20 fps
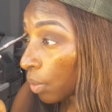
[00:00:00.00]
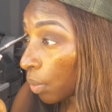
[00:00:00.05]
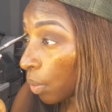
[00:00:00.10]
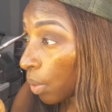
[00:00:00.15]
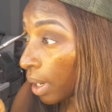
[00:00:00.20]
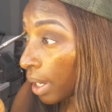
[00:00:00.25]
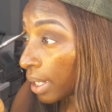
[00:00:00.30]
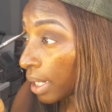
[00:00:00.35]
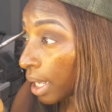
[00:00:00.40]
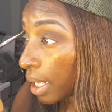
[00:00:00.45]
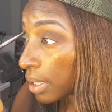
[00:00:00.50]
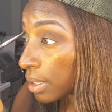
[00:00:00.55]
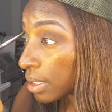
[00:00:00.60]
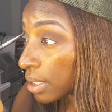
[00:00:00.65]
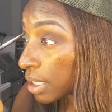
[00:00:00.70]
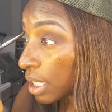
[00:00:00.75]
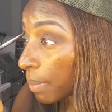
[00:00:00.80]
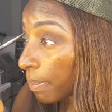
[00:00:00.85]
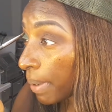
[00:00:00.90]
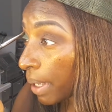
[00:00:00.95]
Why not
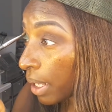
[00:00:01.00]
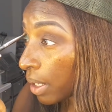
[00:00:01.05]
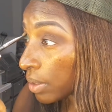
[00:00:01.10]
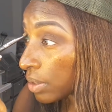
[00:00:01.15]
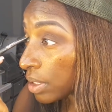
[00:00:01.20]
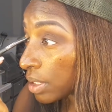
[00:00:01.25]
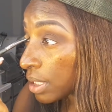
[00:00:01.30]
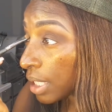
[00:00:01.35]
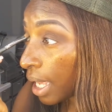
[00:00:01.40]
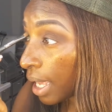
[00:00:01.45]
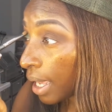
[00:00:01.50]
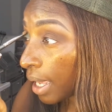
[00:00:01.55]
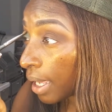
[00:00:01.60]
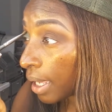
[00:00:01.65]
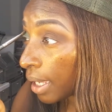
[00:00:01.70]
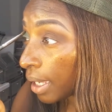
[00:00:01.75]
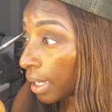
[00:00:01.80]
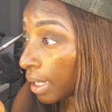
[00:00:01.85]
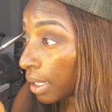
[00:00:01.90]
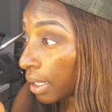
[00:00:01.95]
step
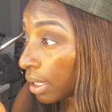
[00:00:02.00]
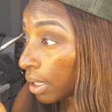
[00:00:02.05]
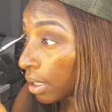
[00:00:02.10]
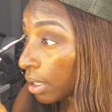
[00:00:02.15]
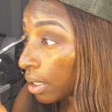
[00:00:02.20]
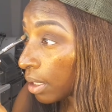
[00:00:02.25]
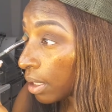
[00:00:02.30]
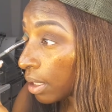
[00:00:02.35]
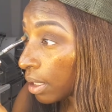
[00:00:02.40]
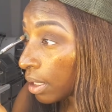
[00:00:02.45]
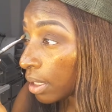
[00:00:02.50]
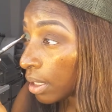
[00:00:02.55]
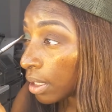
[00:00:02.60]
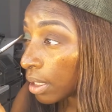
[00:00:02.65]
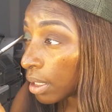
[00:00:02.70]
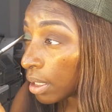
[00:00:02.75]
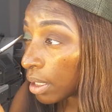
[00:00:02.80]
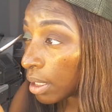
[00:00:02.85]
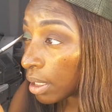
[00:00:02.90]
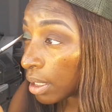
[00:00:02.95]
outside
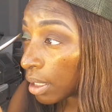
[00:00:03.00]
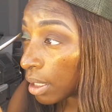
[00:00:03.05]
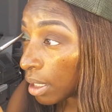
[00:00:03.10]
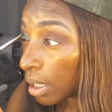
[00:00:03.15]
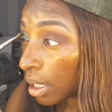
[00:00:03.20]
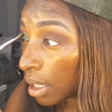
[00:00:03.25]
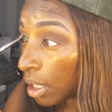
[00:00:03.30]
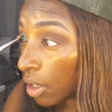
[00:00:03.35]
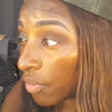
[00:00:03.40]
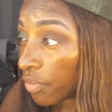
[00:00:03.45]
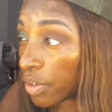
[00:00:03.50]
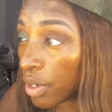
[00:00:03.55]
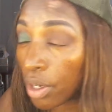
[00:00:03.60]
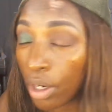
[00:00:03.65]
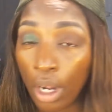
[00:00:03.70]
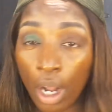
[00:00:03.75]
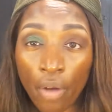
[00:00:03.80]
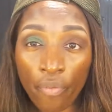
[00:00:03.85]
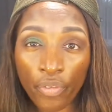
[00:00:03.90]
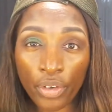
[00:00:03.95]
of your
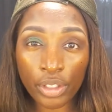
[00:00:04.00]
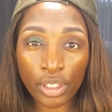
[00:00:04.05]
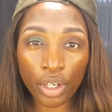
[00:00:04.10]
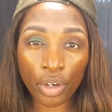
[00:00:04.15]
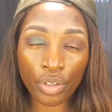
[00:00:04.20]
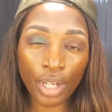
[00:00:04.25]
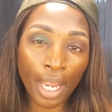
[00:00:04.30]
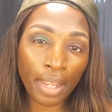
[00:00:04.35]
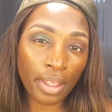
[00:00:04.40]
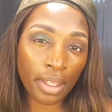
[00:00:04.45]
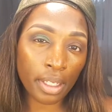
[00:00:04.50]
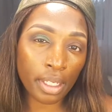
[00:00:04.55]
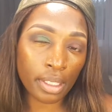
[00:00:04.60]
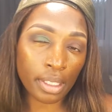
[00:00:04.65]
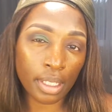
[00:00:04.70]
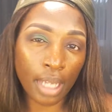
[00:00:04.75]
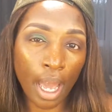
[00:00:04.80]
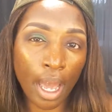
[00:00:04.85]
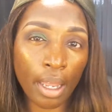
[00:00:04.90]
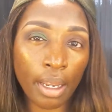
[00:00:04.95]
comfort zone? Not that it's
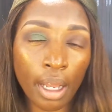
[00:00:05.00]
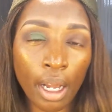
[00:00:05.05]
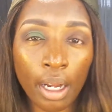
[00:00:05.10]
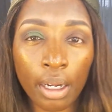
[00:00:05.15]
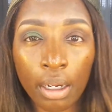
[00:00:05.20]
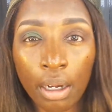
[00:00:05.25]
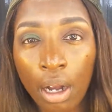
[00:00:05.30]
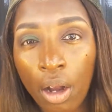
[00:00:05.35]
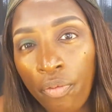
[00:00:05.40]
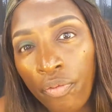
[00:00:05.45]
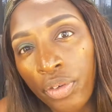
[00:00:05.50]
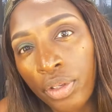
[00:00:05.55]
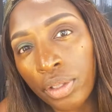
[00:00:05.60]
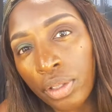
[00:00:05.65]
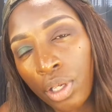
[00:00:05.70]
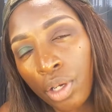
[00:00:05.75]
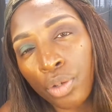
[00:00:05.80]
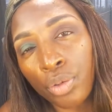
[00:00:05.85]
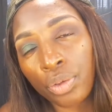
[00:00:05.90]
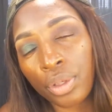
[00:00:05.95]
not a comfort
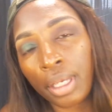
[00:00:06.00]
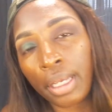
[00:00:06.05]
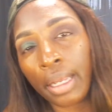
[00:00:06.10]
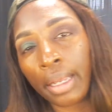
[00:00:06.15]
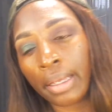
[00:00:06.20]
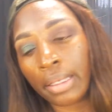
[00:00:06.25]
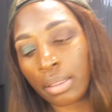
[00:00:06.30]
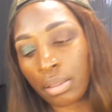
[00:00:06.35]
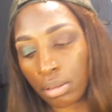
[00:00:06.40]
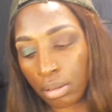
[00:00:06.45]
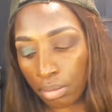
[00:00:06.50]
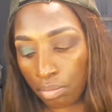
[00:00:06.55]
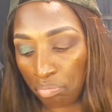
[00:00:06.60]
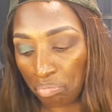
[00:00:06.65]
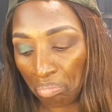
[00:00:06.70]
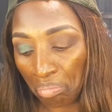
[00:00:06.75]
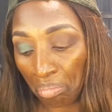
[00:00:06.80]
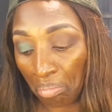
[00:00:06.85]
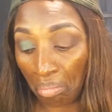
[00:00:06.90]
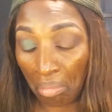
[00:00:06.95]
zone thing, it's
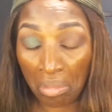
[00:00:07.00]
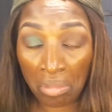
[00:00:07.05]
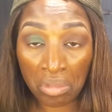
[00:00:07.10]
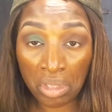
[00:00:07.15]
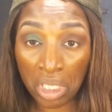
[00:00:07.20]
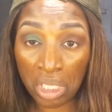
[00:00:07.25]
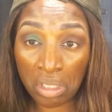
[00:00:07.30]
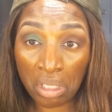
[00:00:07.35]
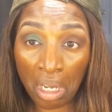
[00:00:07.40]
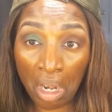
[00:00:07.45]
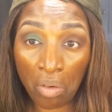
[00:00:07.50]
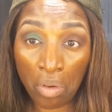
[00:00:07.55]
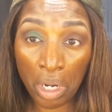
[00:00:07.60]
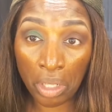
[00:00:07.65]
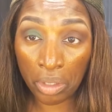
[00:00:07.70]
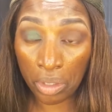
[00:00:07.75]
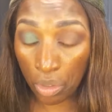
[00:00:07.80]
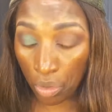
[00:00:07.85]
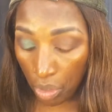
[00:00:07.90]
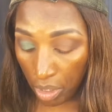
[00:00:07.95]
just that I
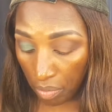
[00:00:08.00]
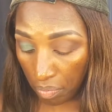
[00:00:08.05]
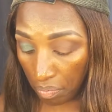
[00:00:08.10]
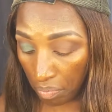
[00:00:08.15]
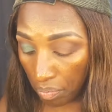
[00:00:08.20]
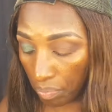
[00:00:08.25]
rarely do it.